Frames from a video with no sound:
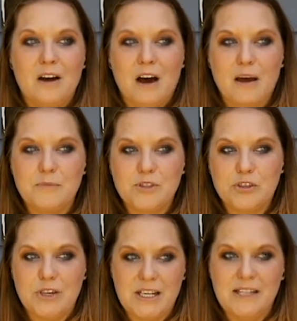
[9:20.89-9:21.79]
I'm
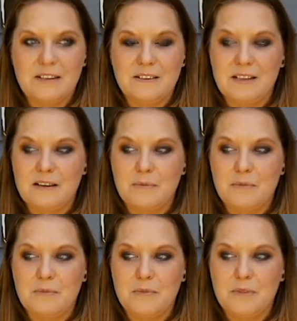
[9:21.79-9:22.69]
treating
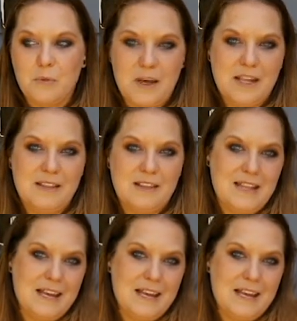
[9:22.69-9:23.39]
them the way that